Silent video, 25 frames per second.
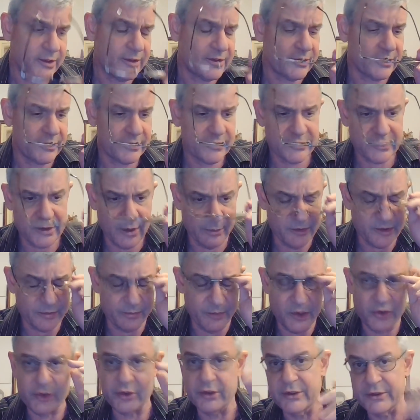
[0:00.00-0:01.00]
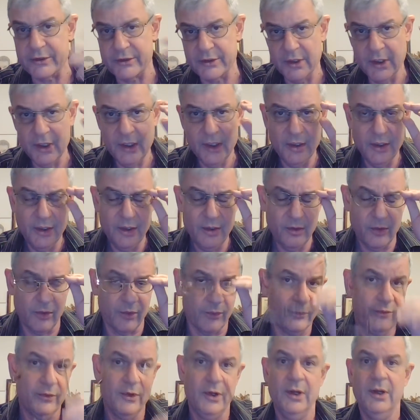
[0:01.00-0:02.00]
It's a subspecies
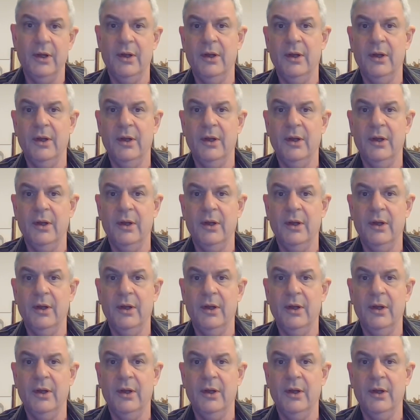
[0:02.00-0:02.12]
of